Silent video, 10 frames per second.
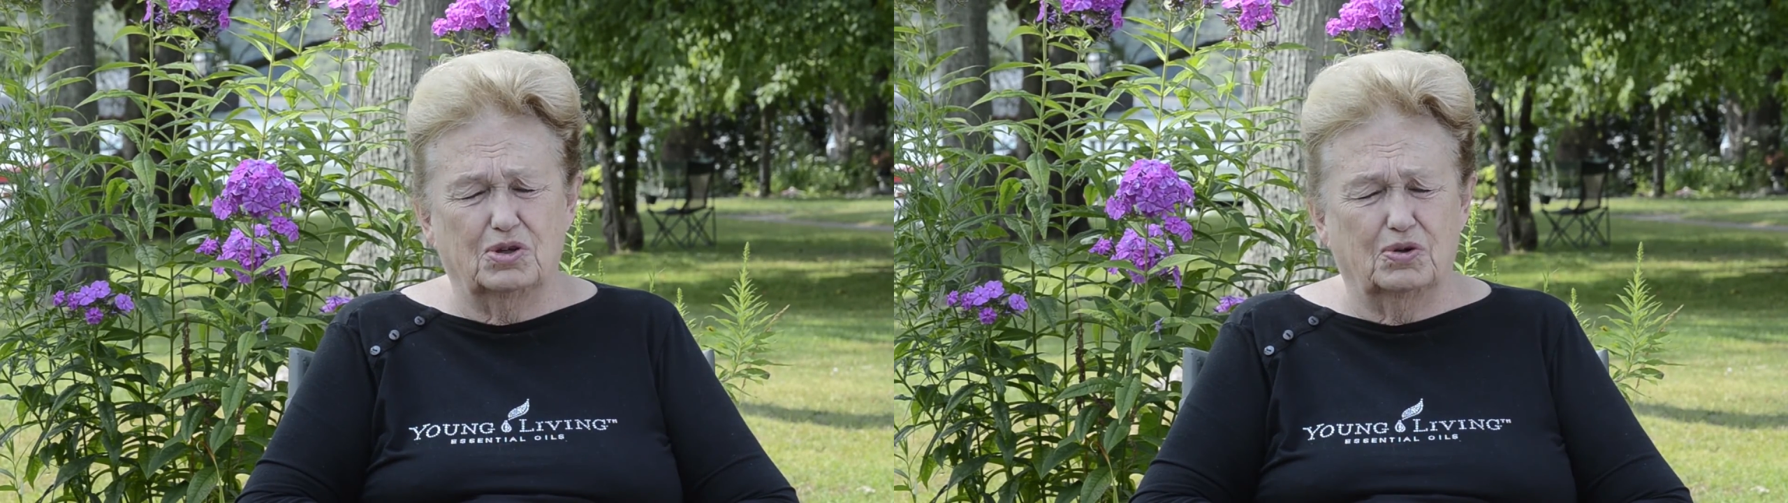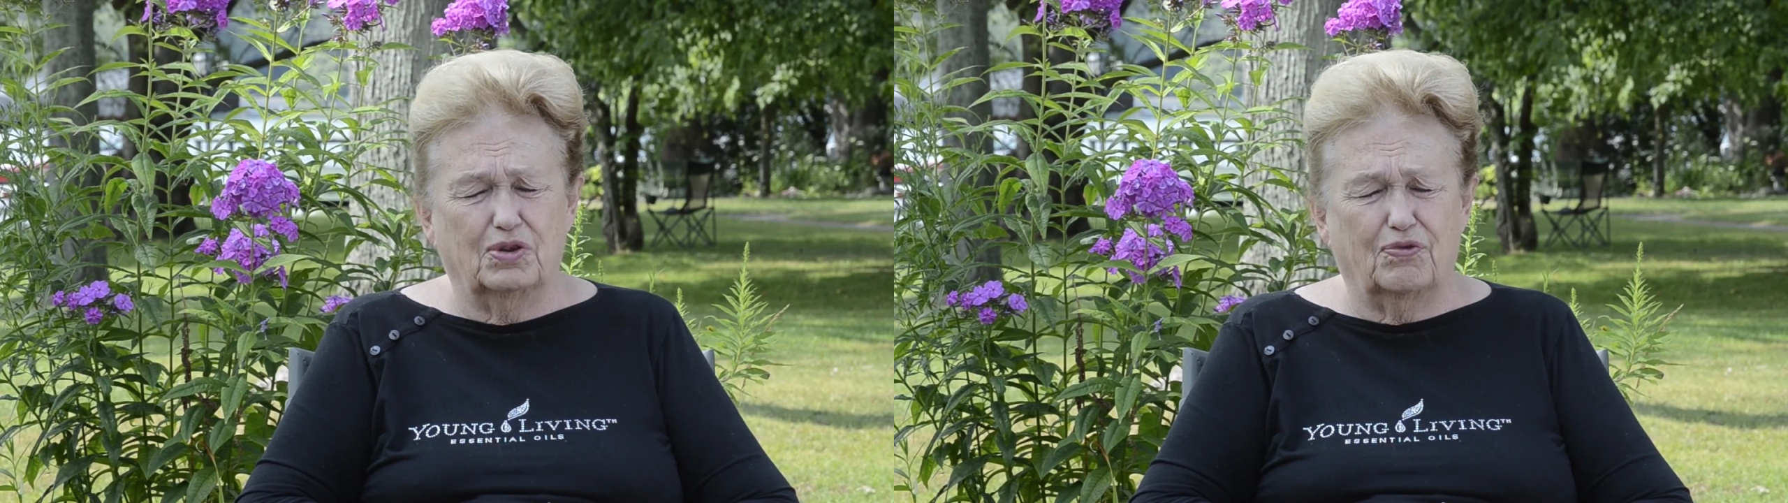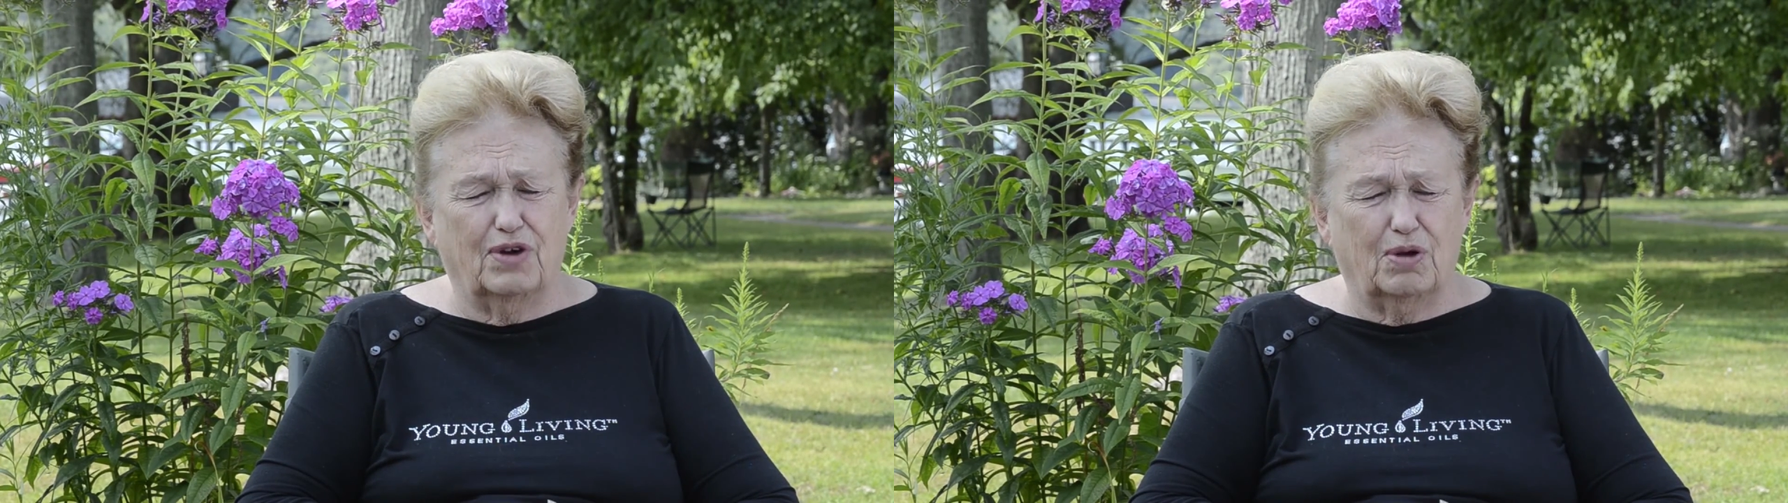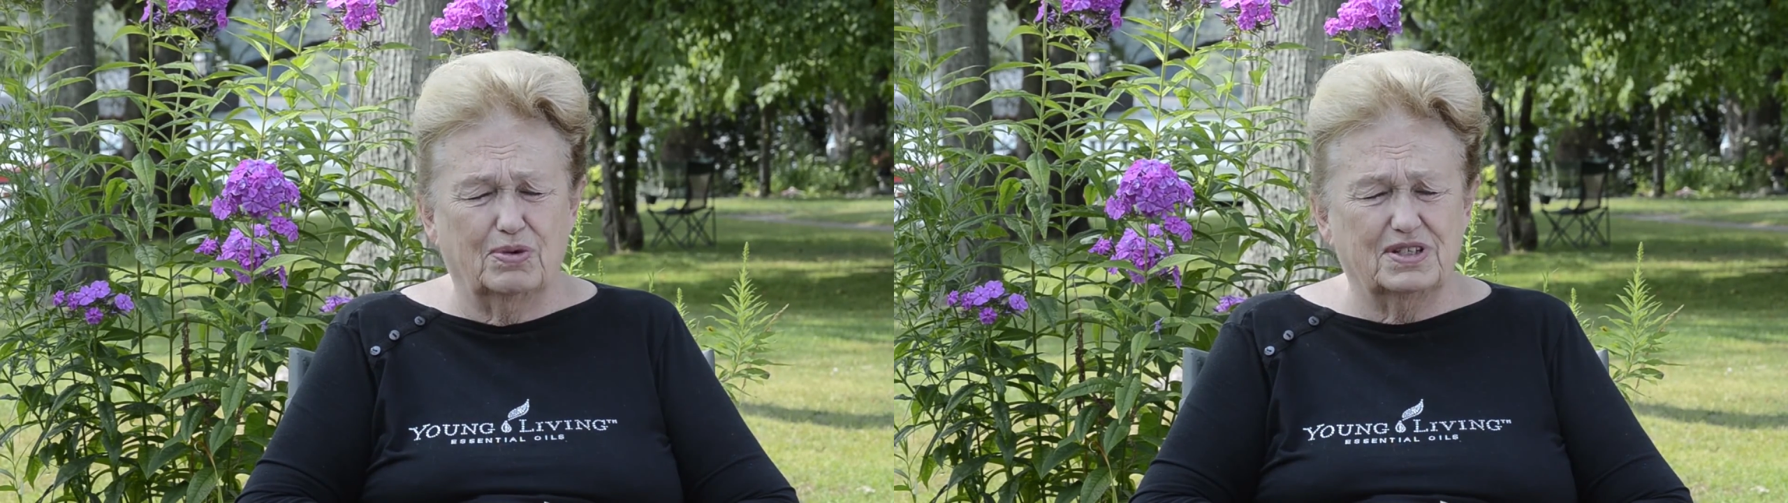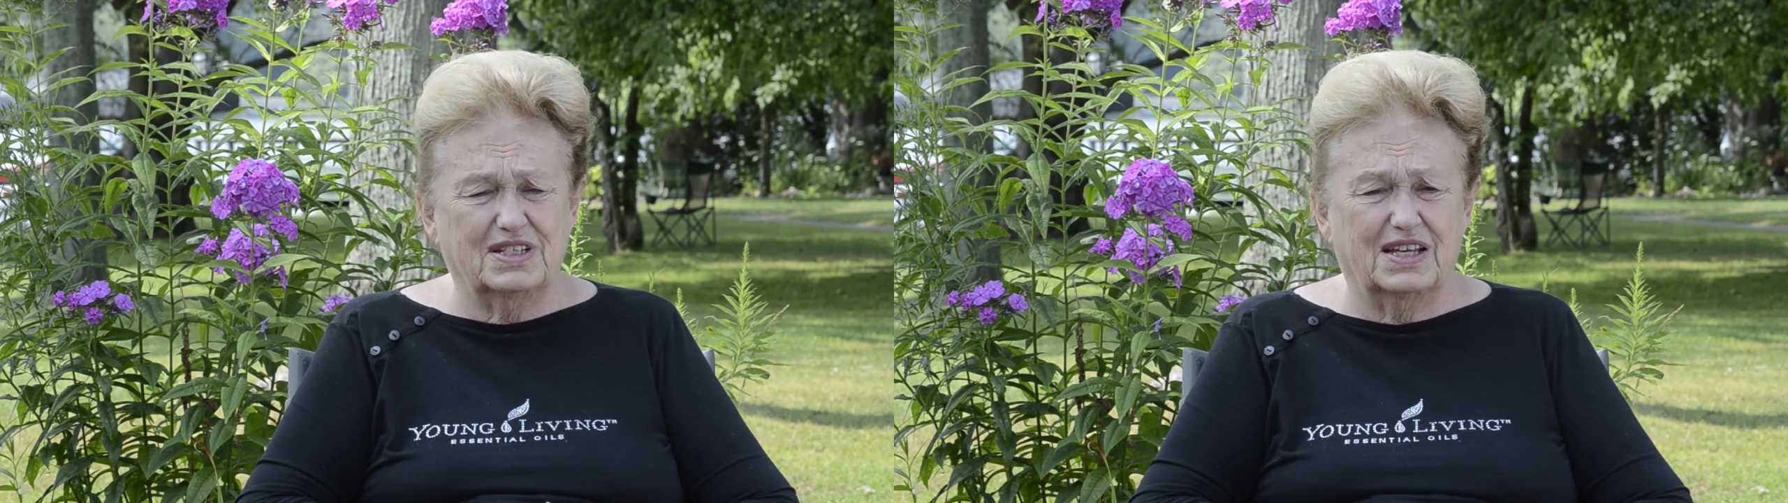to the
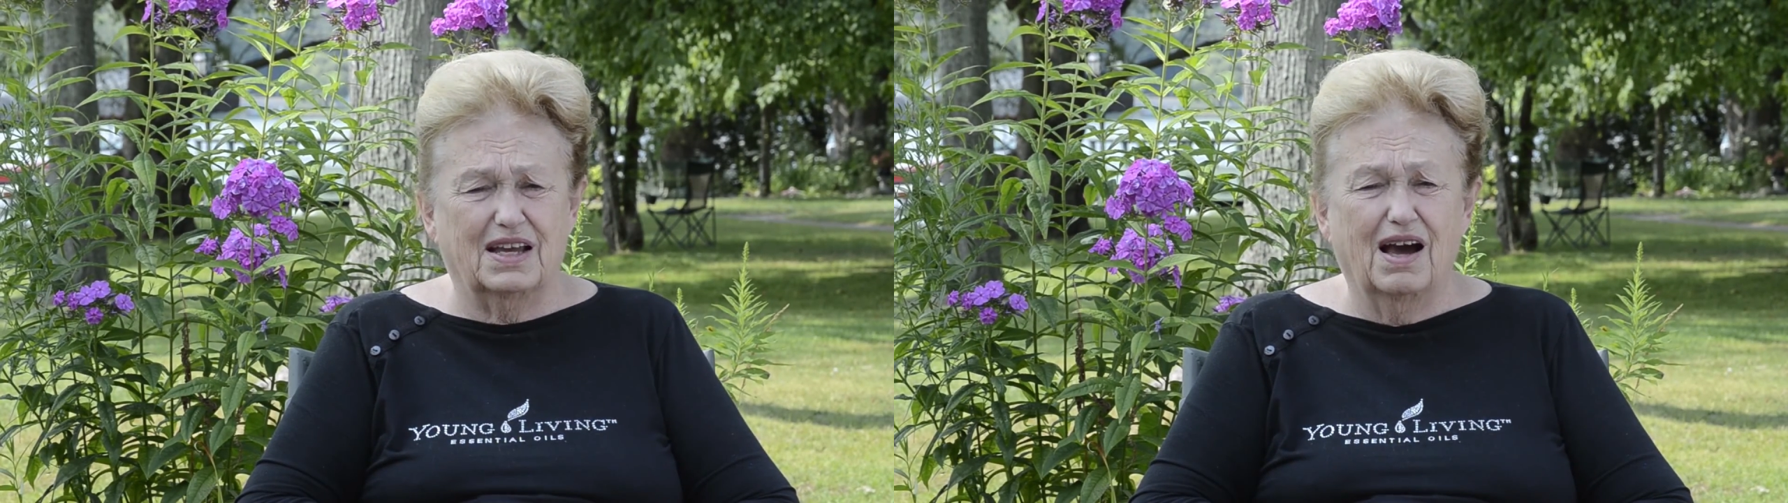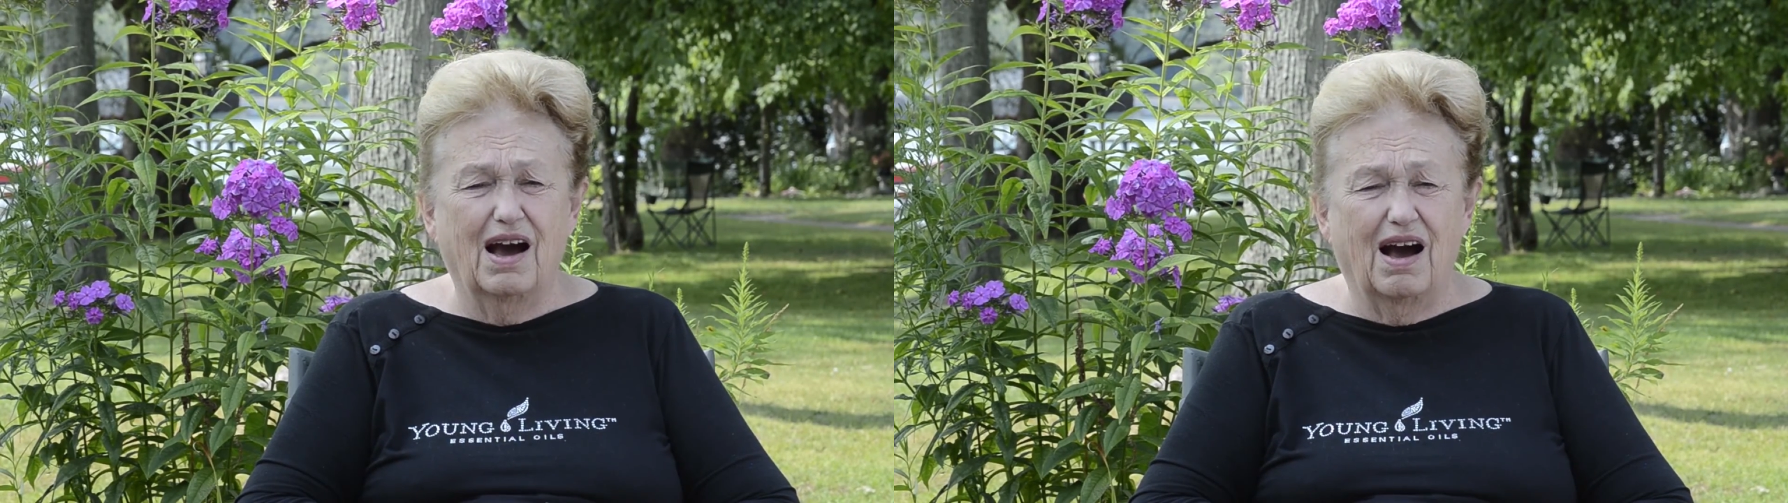frequency